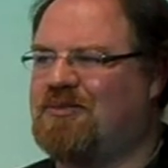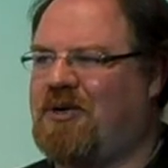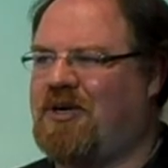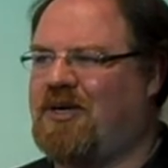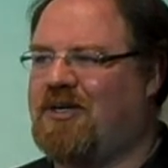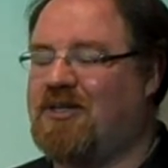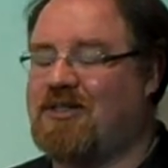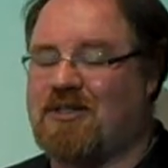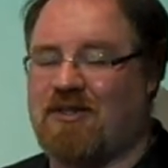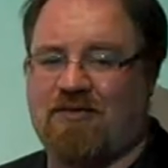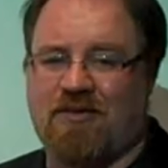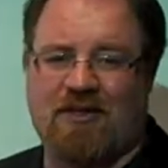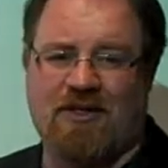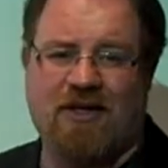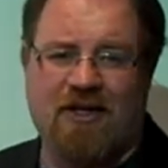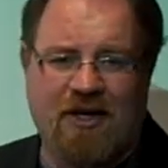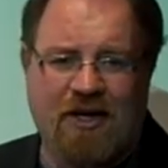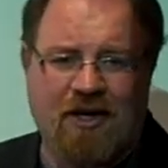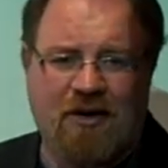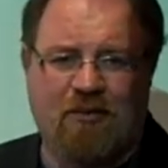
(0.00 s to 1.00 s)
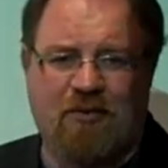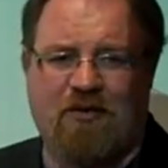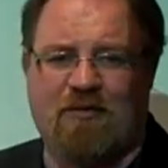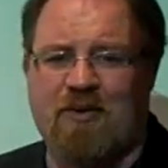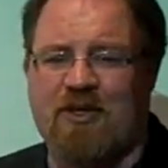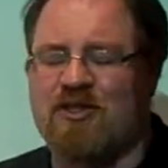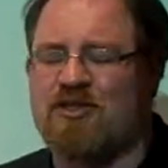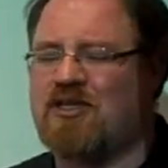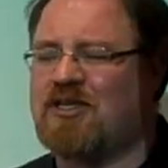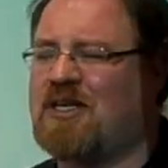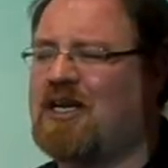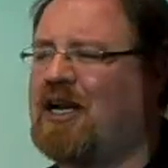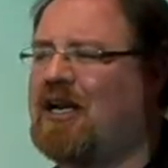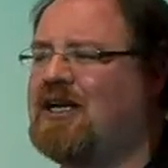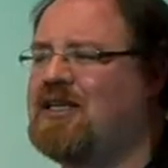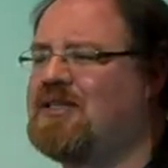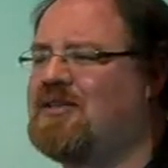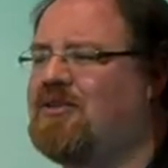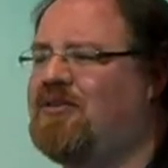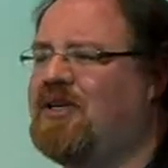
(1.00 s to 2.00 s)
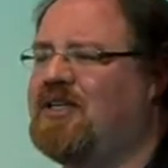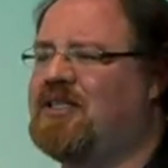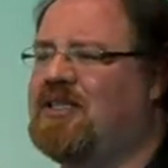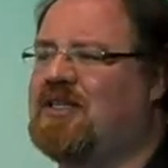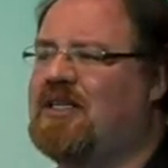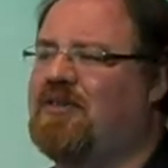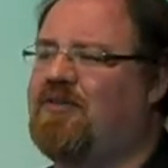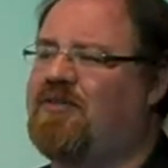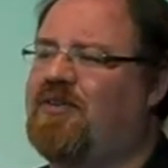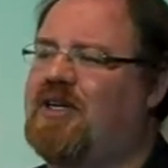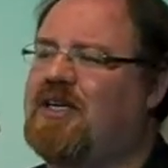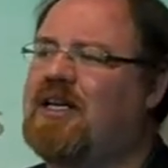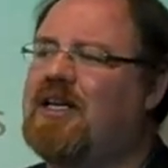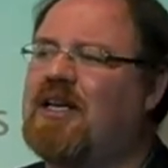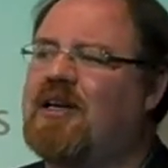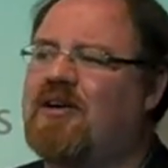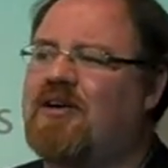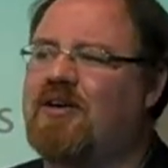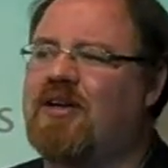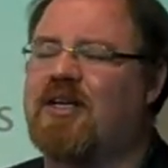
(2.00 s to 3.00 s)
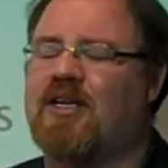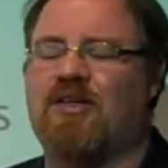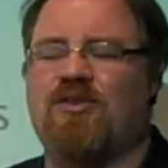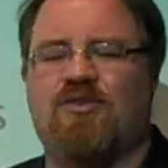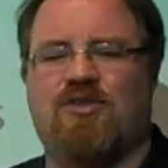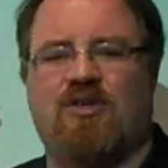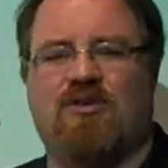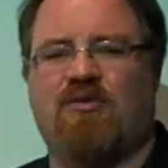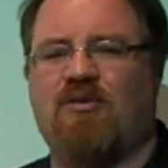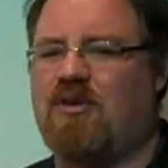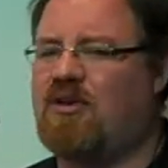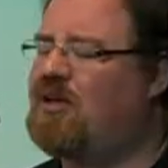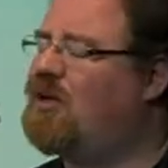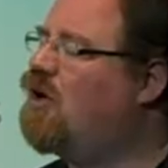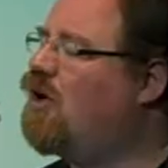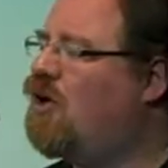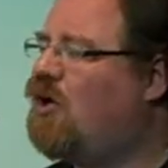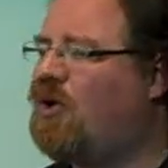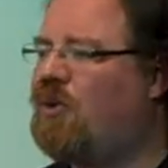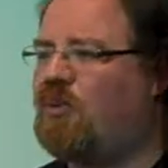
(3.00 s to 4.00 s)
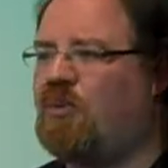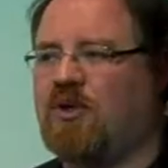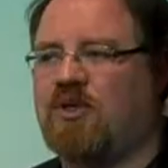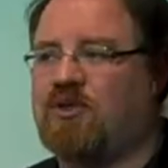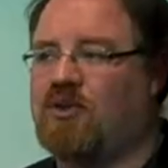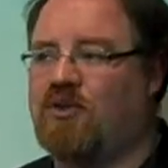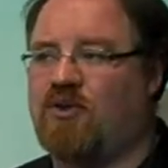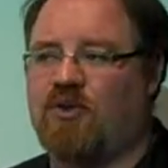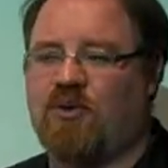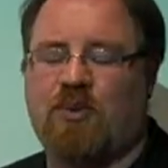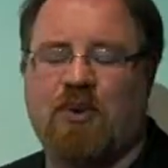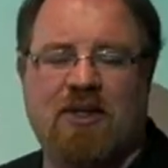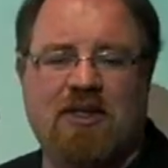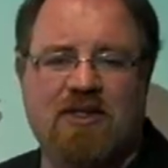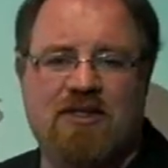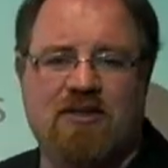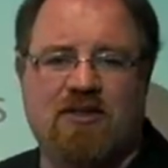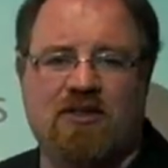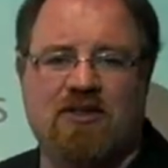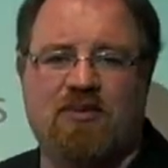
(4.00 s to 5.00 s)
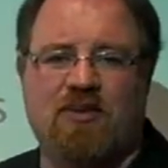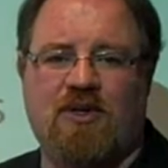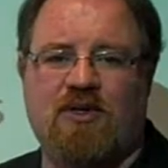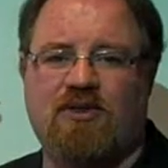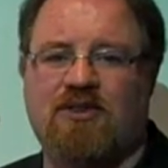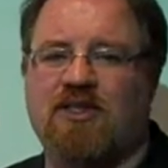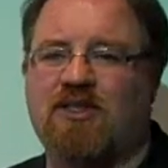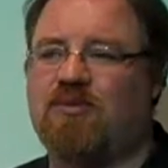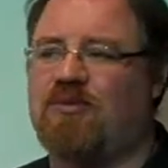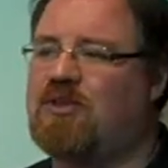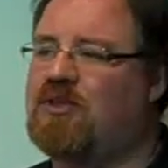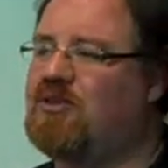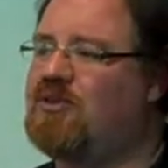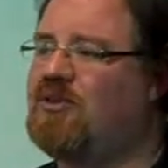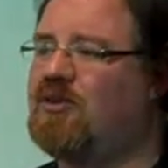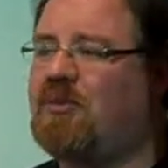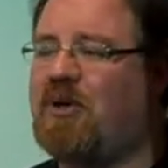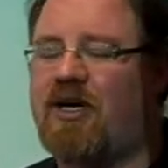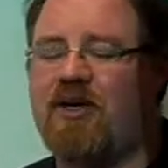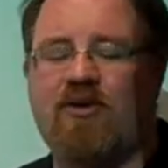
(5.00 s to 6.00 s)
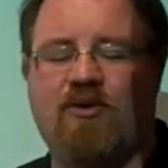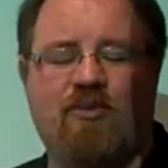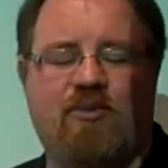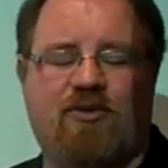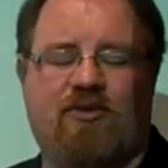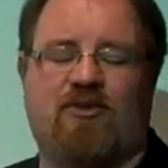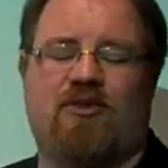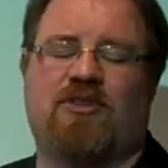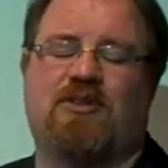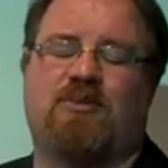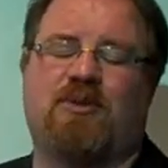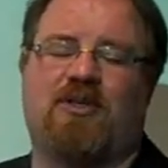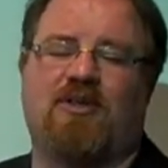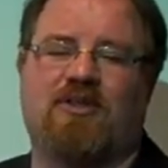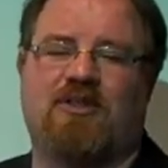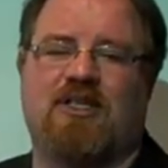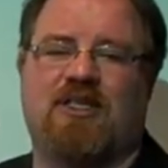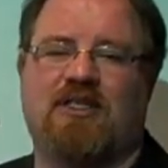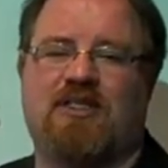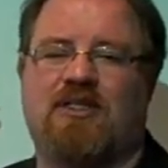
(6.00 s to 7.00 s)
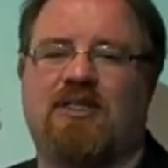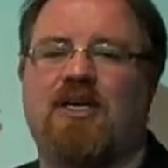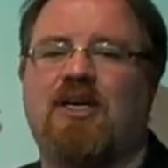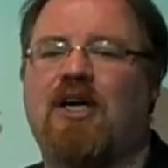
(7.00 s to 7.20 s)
awareness of it. We've mentioned in class already that for e-learning in general, we don't know when it's going to be looked at, we don't know by whom it's going to be looked at.